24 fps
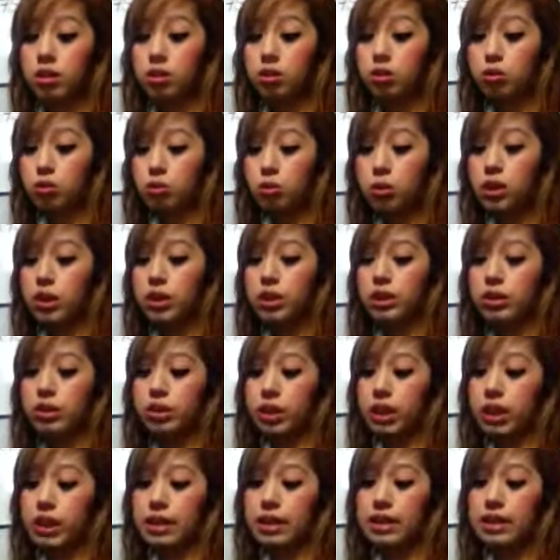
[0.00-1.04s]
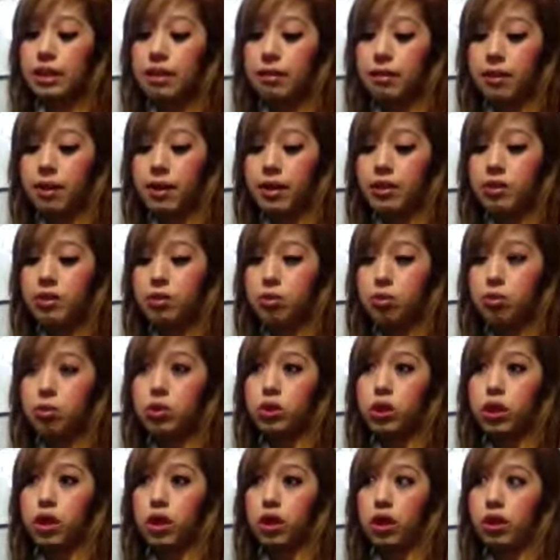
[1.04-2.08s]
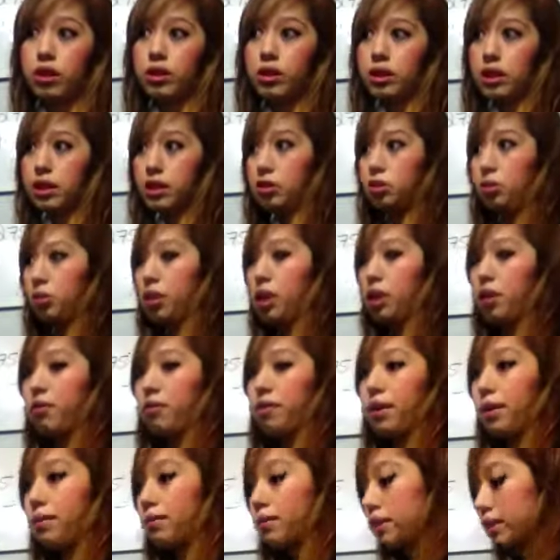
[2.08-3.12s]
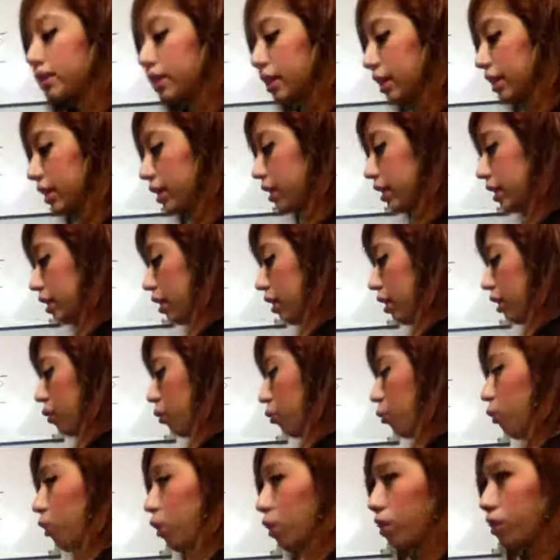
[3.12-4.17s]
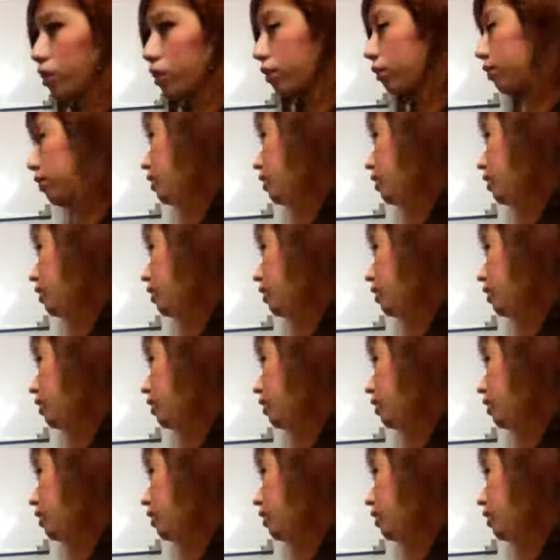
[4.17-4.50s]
$272.25 worth of